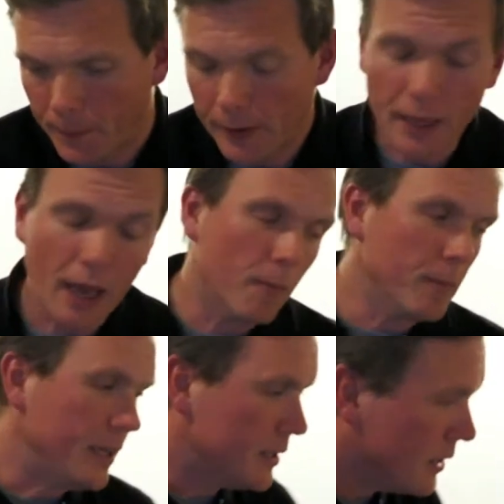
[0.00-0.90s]
Yeah, I
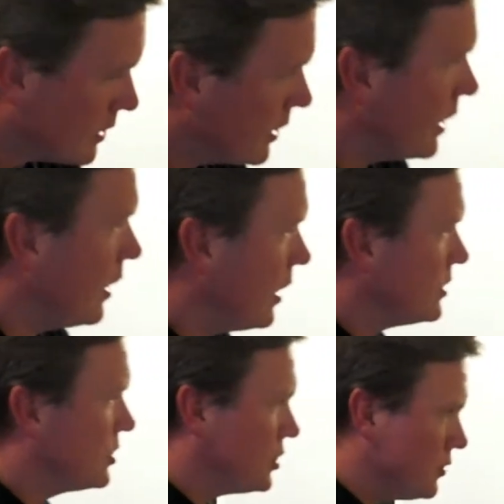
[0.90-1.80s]
mean,
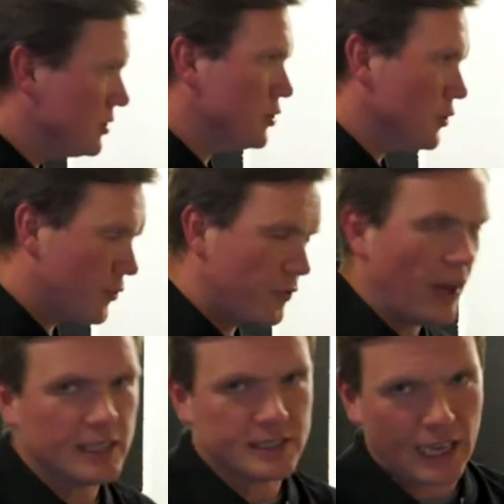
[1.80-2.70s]
as soon as you
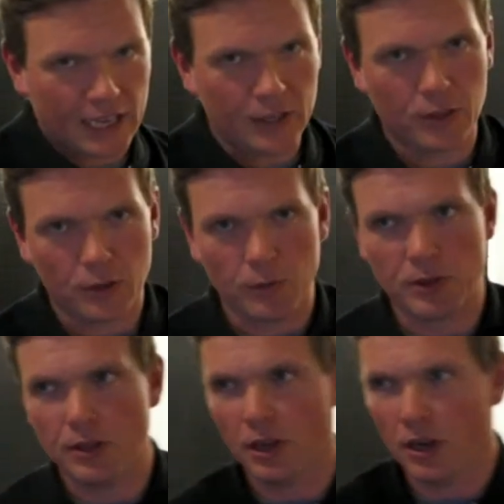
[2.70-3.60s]
affect anything
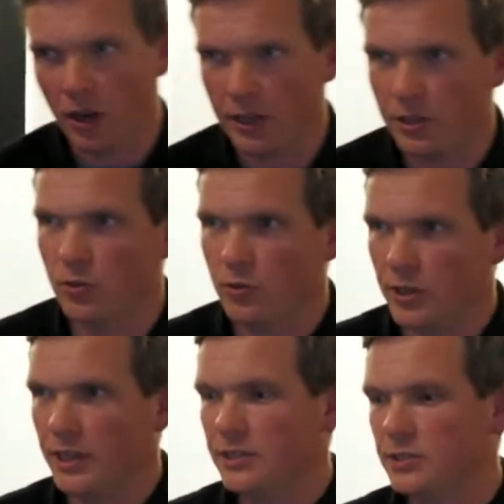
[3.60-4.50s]
within the light, you
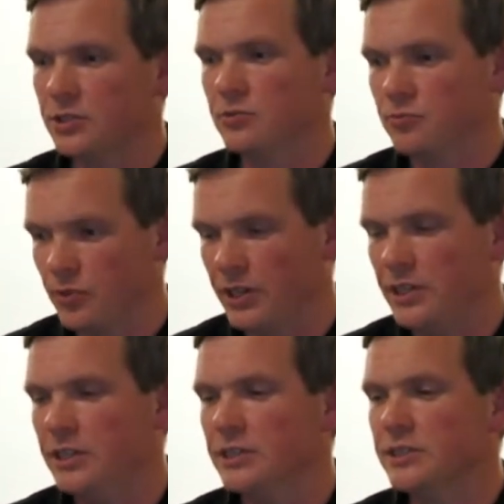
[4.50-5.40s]
need to
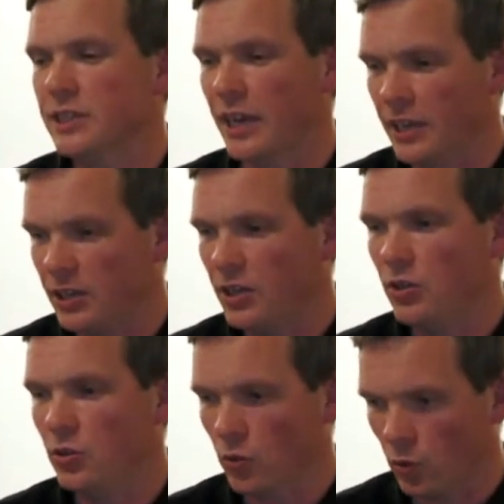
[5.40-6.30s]
retake
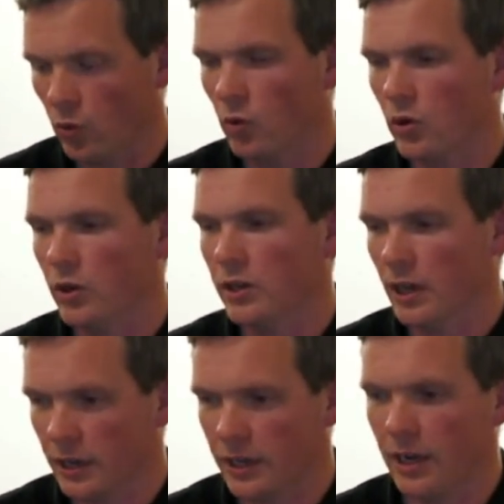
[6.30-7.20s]
your
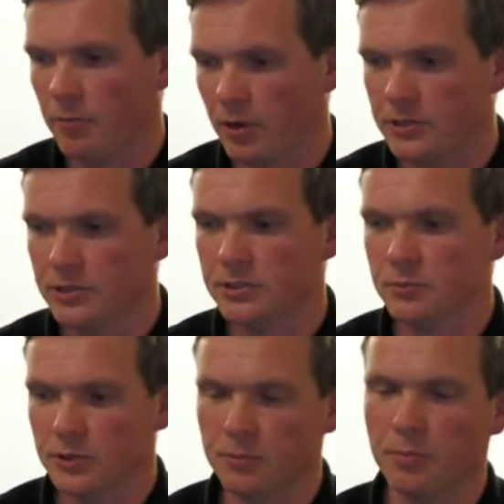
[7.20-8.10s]
colour calibration
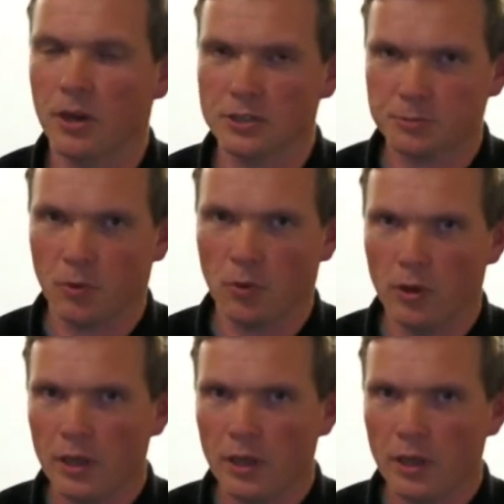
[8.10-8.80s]
with the passport.